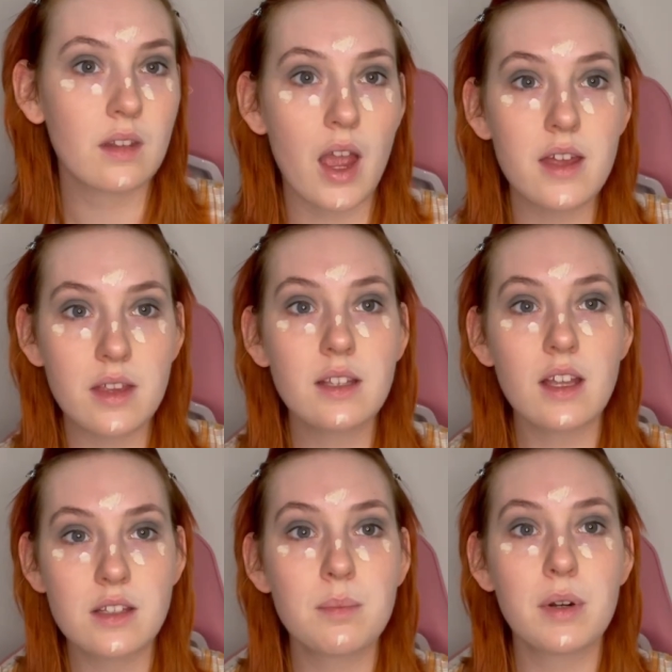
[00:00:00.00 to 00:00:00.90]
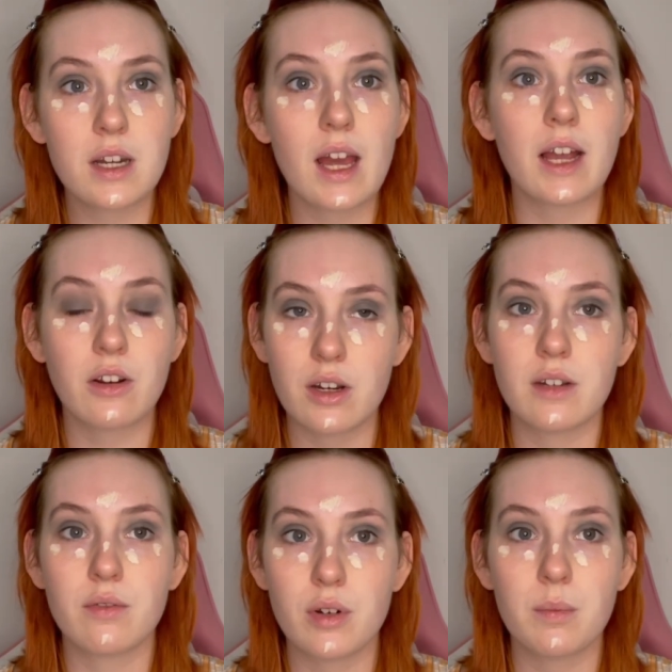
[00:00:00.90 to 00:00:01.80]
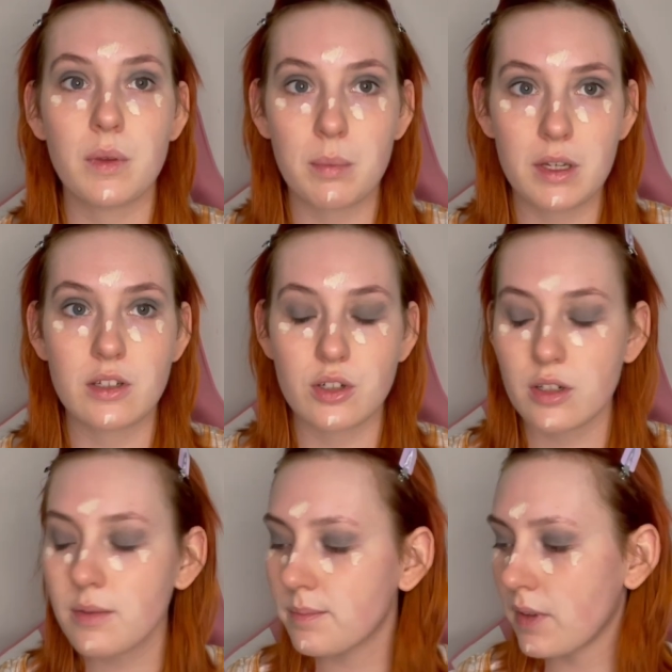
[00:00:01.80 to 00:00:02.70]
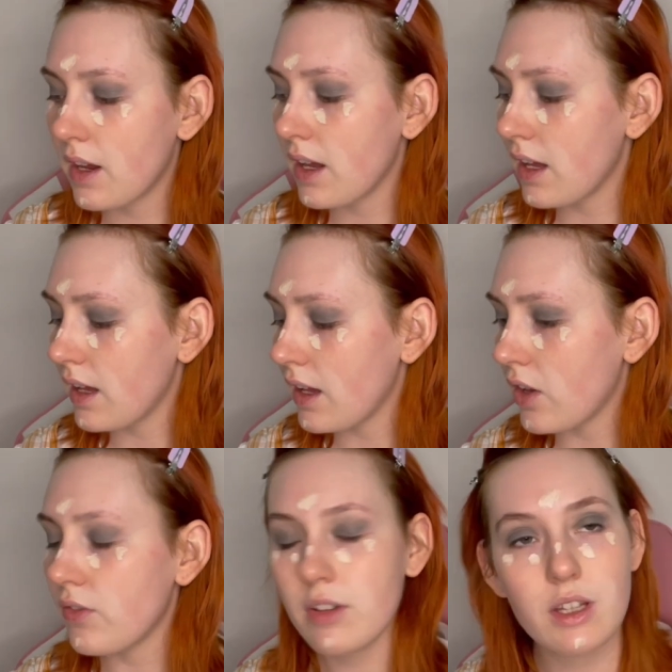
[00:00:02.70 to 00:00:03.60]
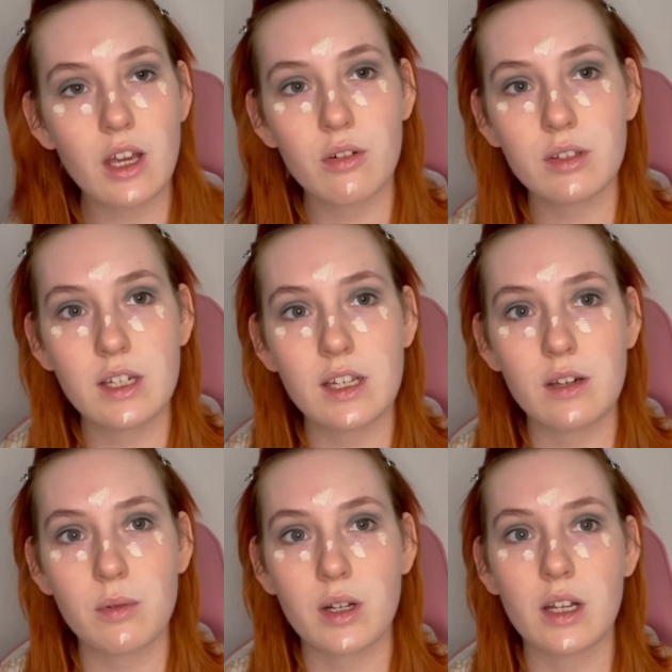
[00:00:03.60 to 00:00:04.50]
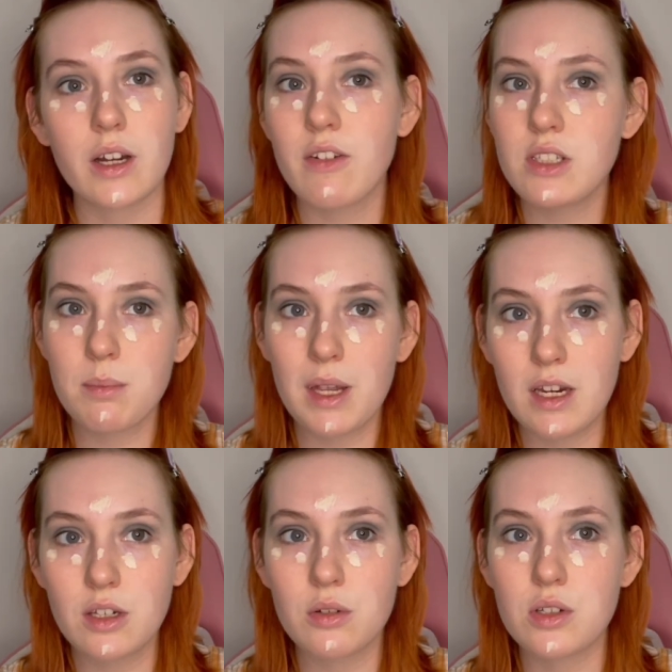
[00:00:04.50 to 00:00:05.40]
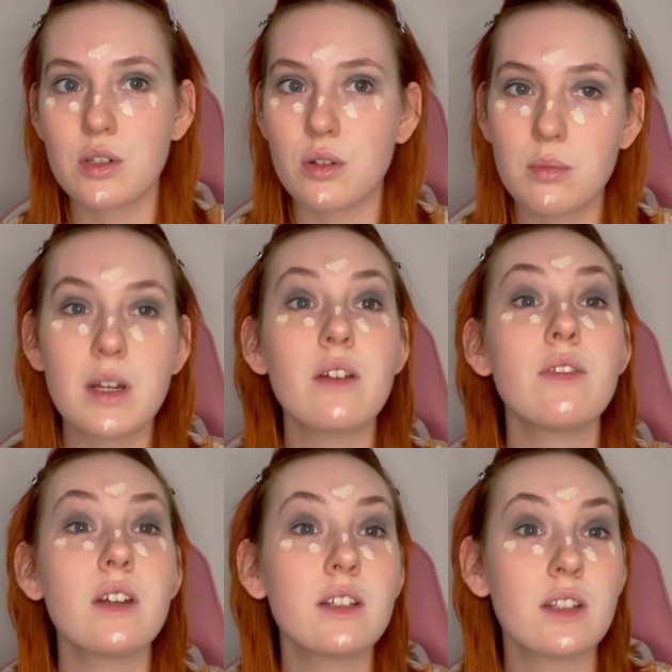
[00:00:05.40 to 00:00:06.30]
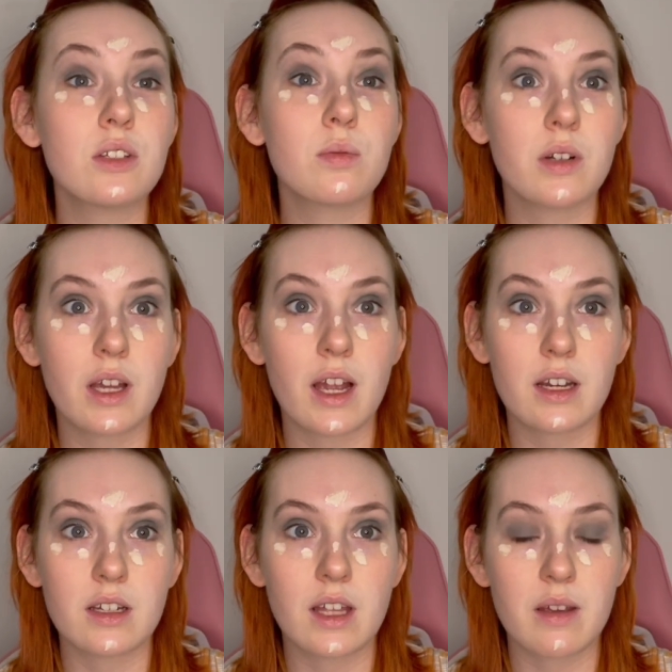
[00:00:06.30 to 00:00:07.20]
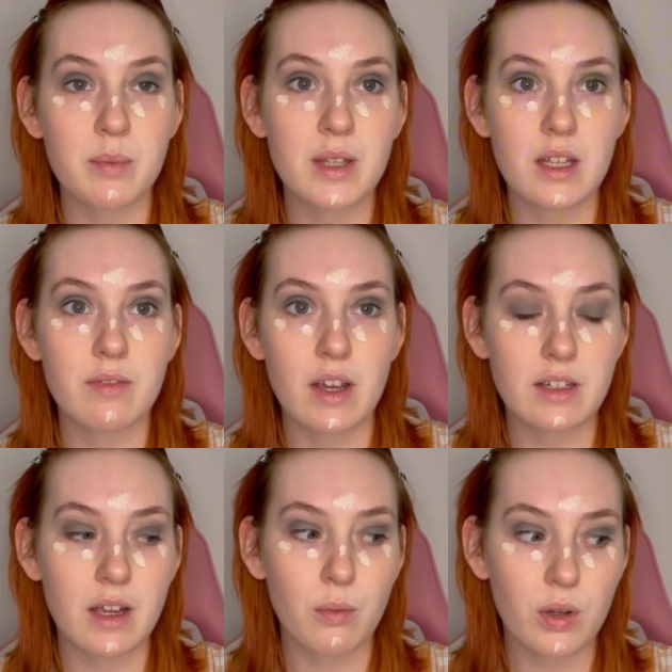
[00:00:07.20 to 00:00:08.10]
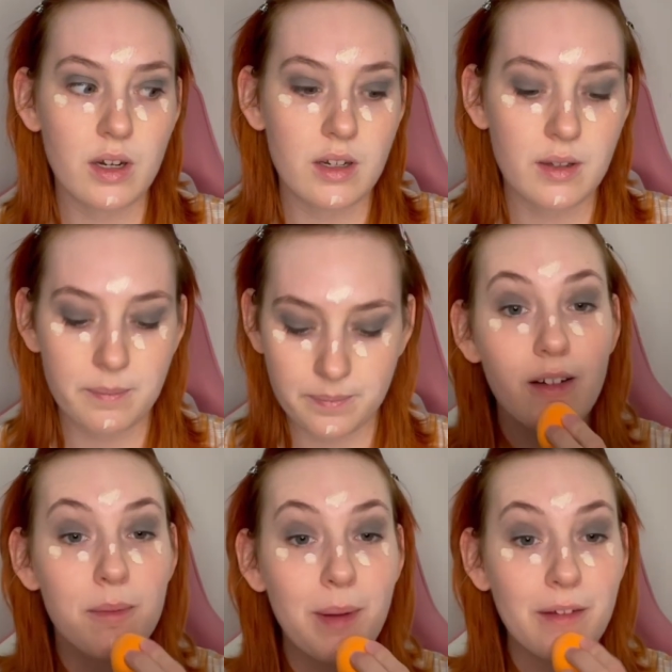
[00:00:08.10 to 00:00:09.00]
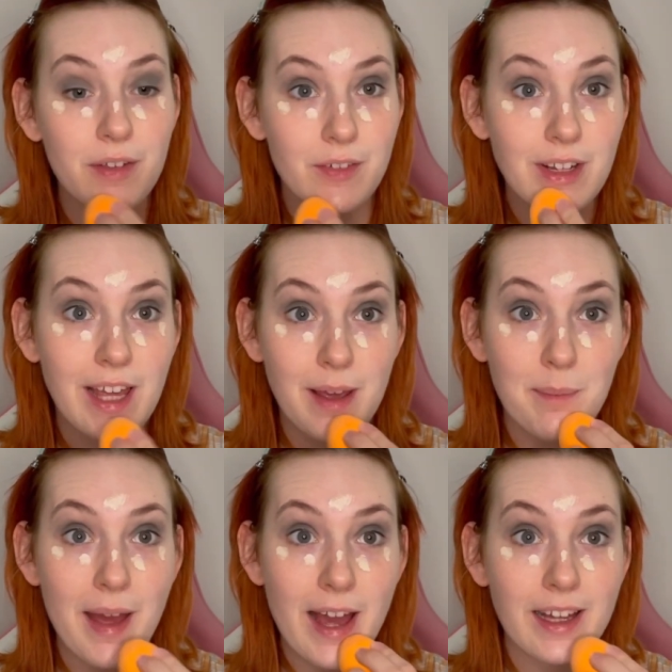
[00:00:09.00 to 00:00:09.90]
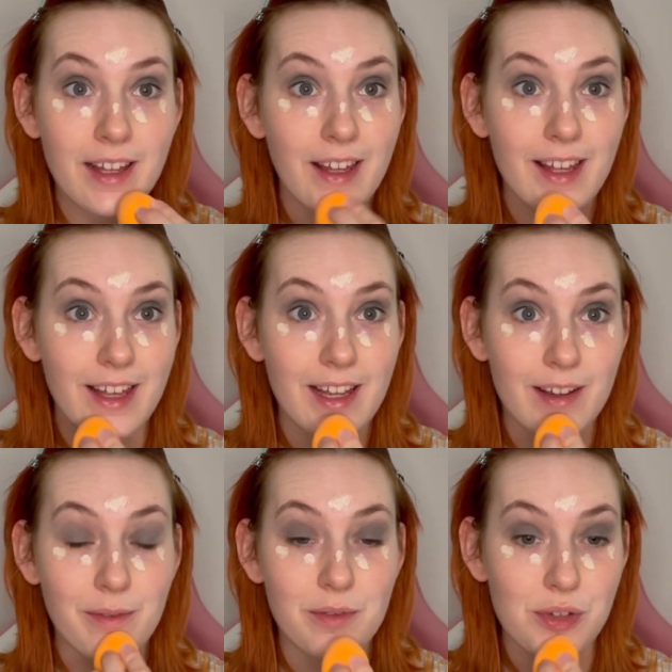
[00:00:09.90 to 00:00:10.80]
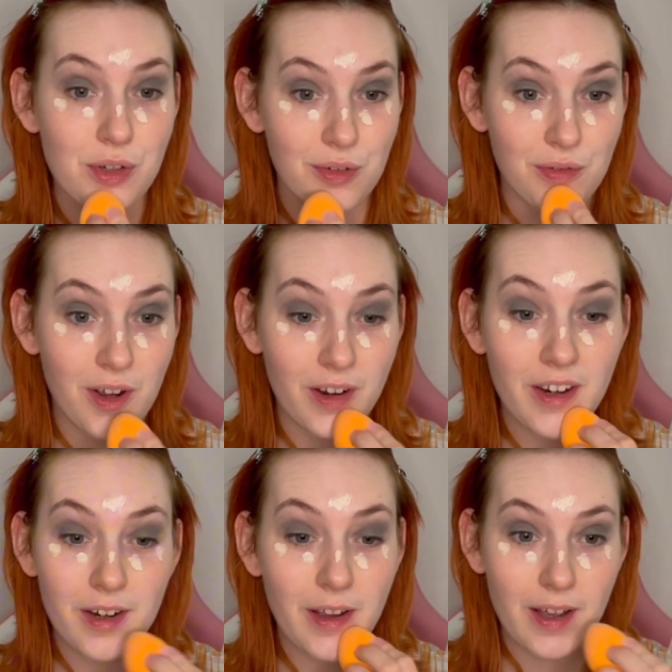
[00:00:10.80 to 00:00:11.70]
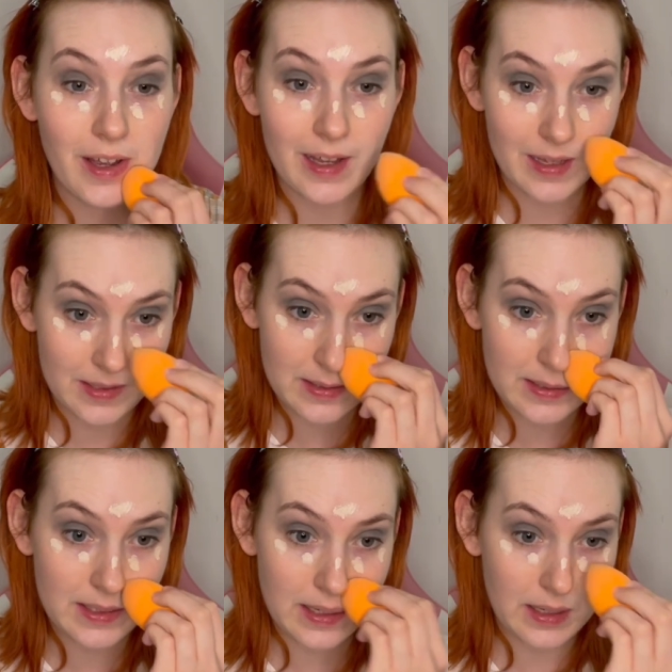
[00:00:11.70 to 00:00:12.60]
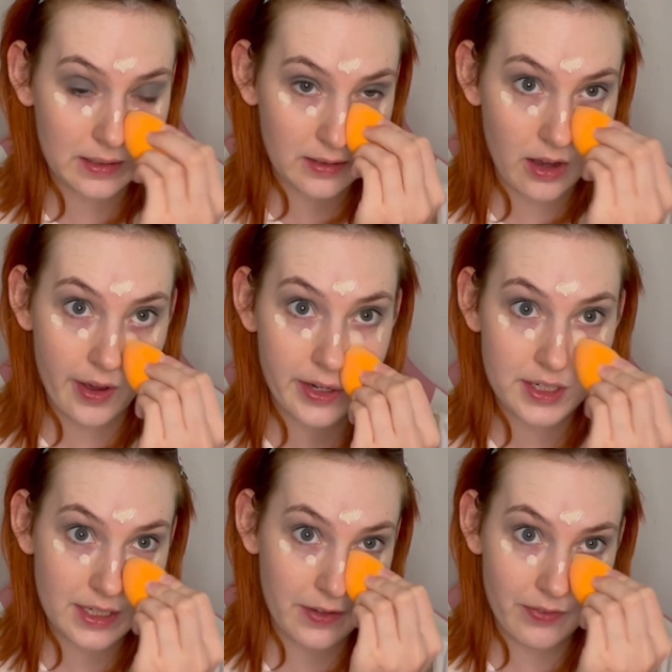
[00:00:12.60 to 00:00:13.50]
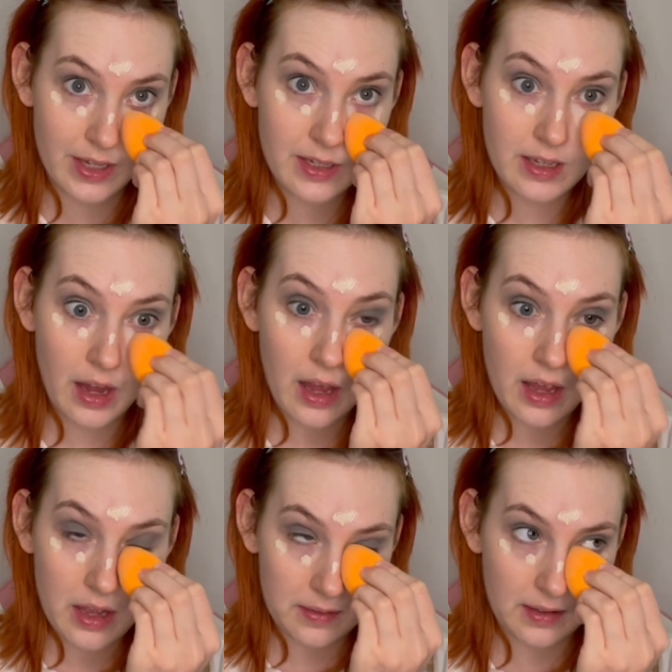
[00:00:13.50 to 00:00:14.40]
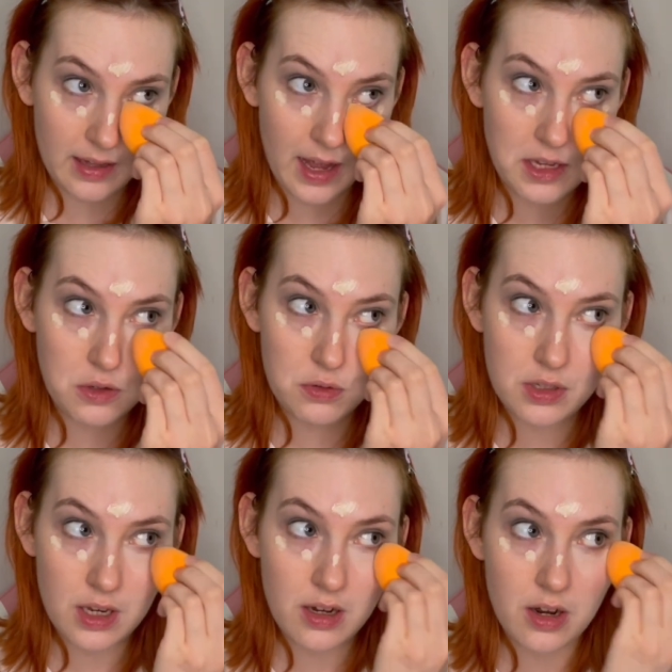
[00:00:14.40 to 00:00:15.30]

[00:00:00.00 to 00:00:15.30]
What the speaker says: I think that's a pretty accurate from the picture. I feel like I only needed one color. I was debating doing two, but I feel like this one kind of gave me the effect I wanted. My favorite game pack so far is still Cottage Living. Like, I use it